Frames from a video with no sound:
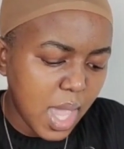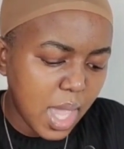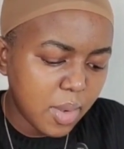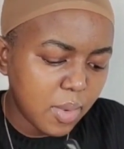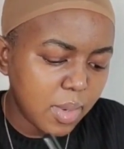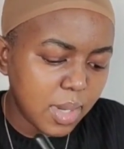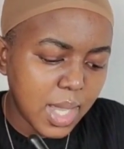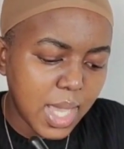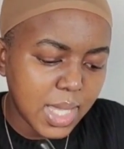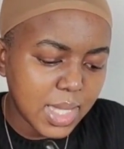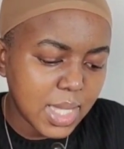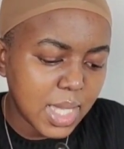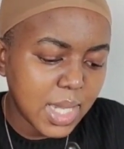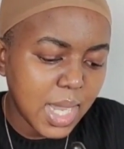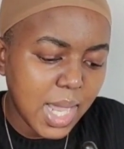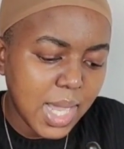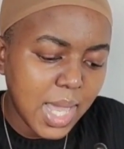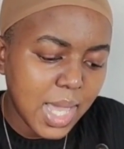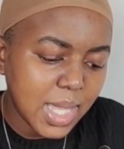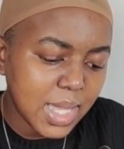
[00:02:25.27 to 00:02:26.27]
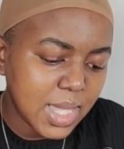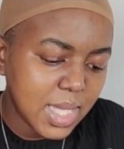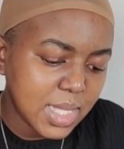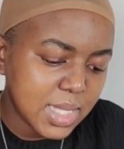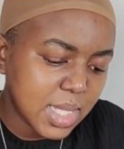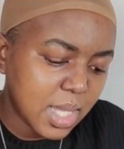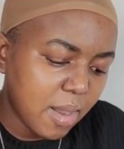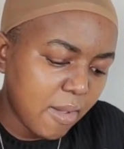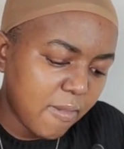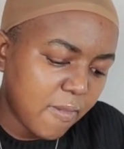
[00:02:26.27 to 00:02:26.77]
I don't like that. I like
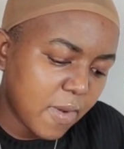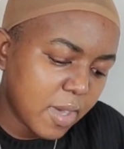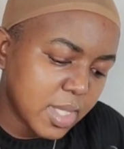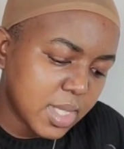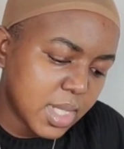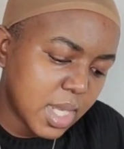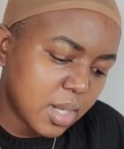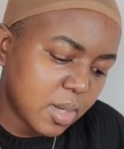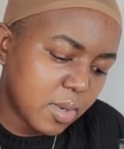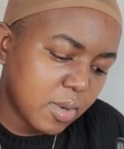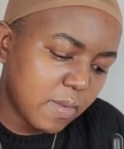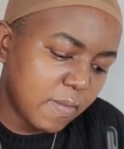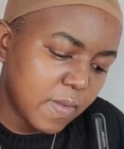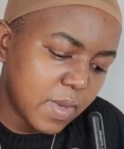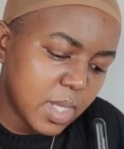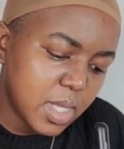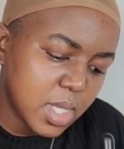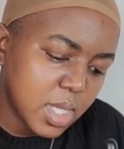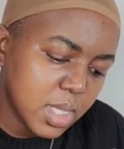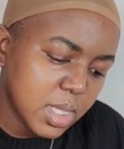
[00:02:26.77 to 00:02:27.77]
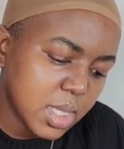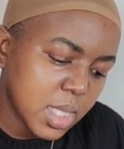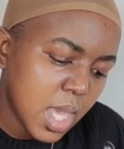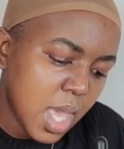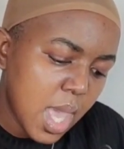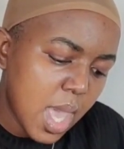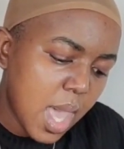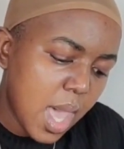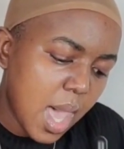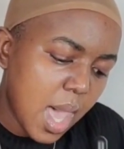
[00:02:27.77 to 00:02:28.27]
things that are fast and convenient.